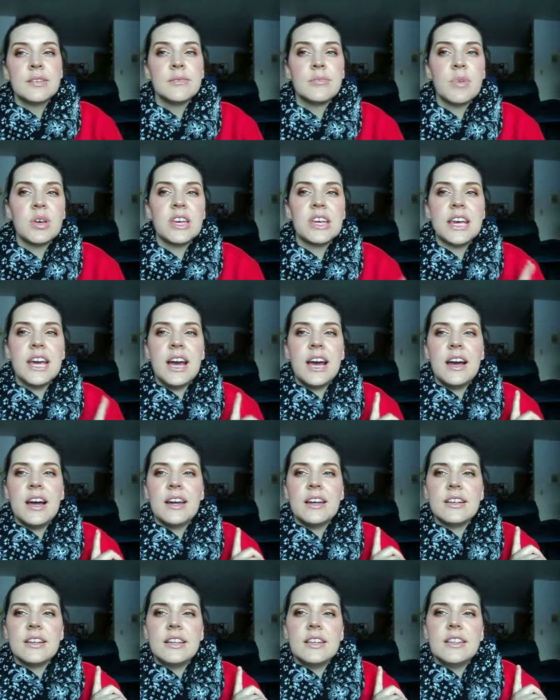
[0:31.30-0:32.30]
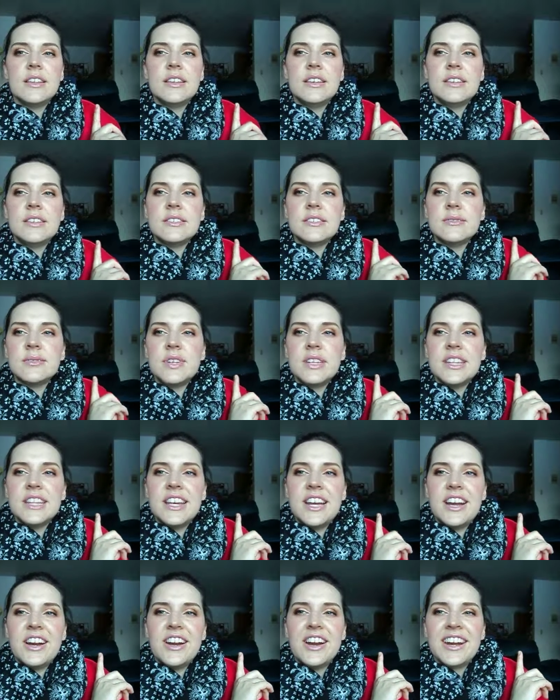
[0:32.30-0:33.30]
My cat, I think he's right
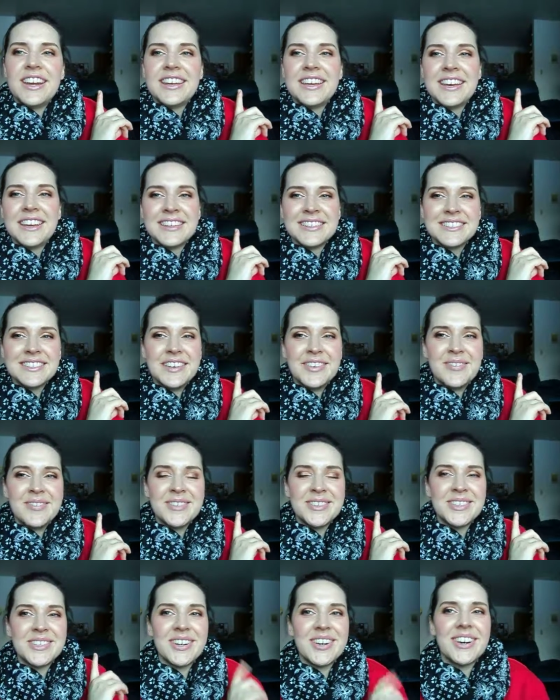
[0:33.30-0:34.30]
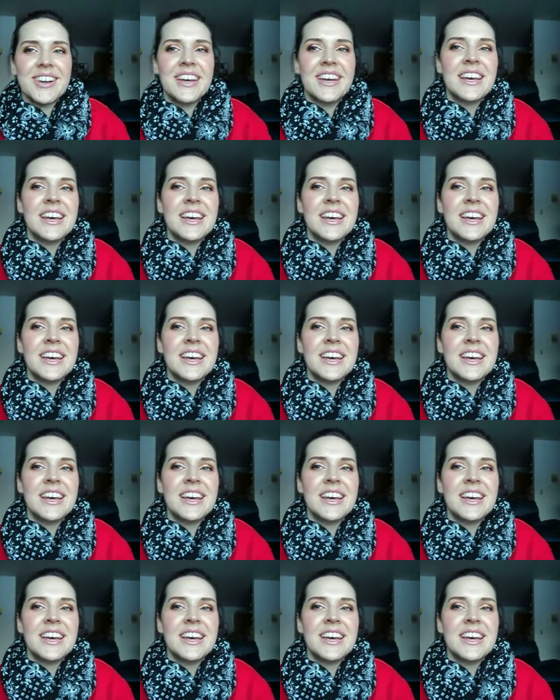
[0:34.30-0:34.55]
there. I can't tell for sure.